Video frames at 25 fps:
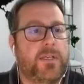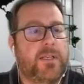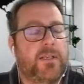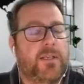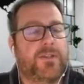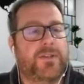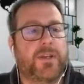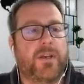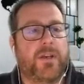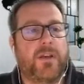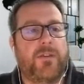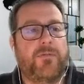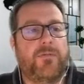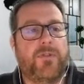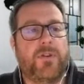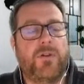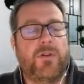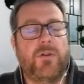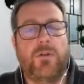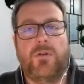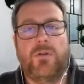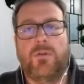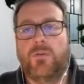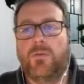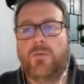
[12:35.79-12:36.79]
So if
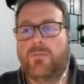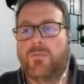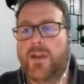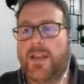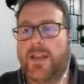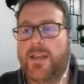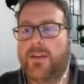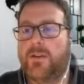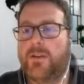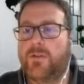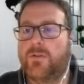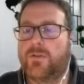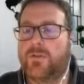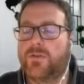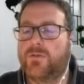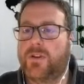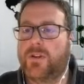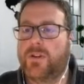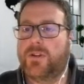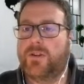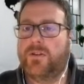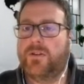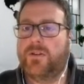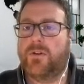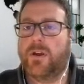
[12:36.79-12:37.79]
you ran your
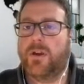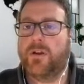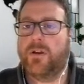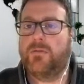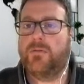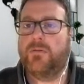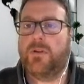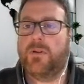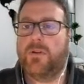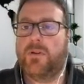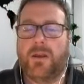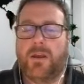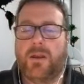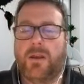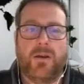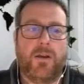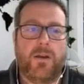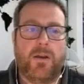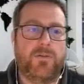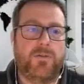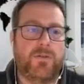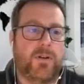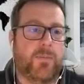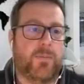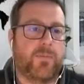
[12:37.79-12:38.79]
own
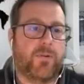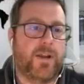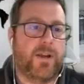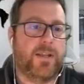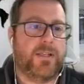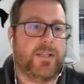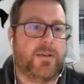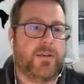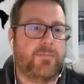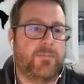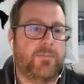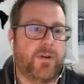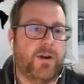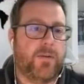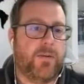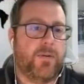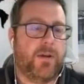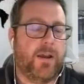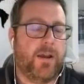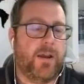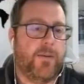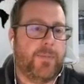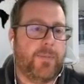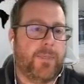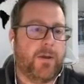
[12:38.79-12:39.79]
owned and operated
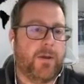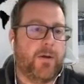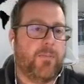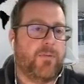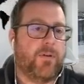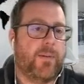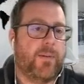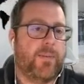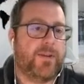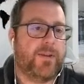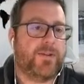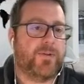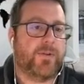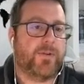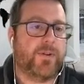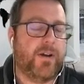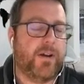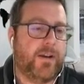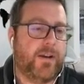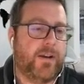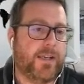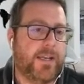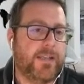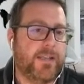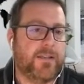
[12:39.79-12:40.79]
on-premise or
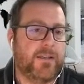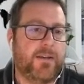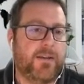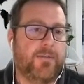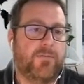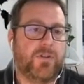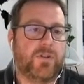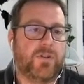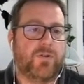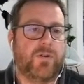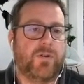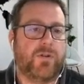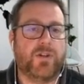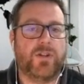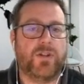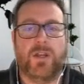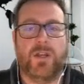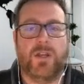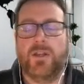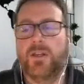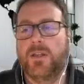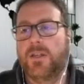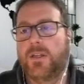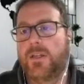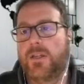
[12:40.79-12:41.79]
co-located infrastructure
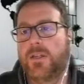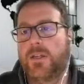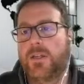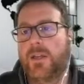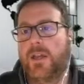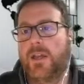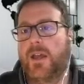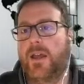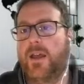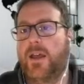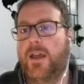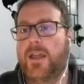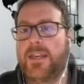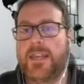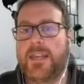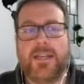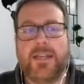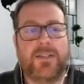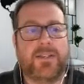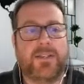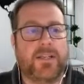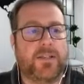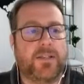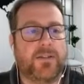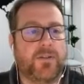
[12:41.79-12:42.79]
at any
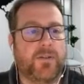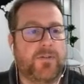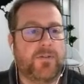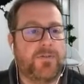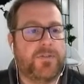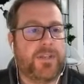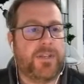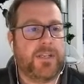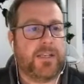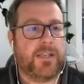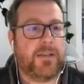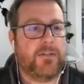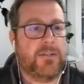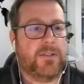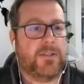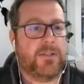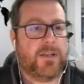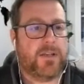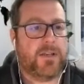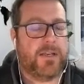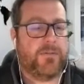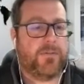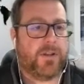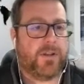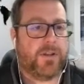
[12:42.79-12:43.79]
sort of
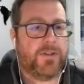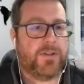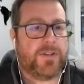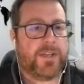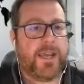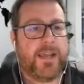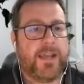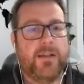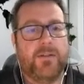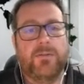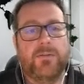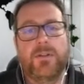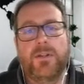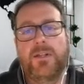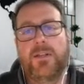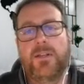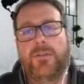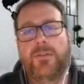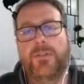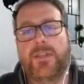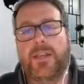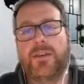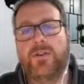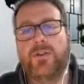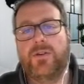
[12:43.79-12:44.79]
significant scale,
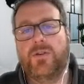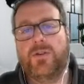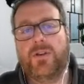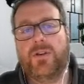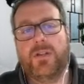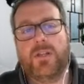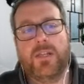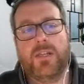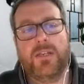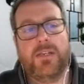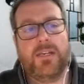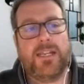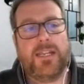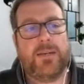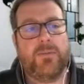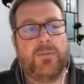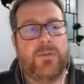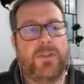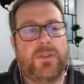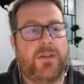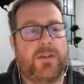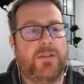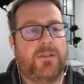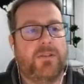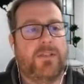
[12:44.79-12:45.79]
then you're going to
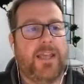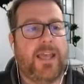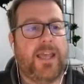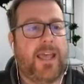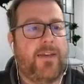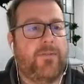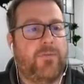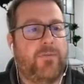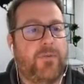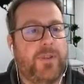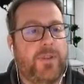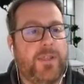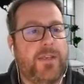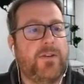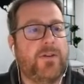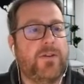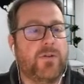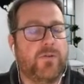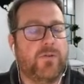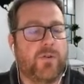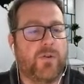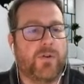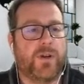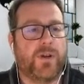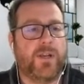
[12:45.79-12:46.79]
need to have within
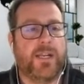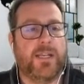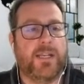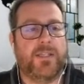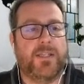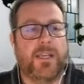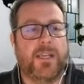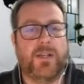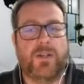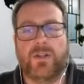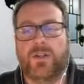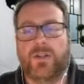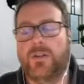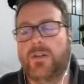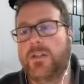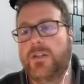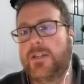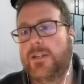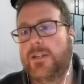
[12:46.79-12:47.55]
your organization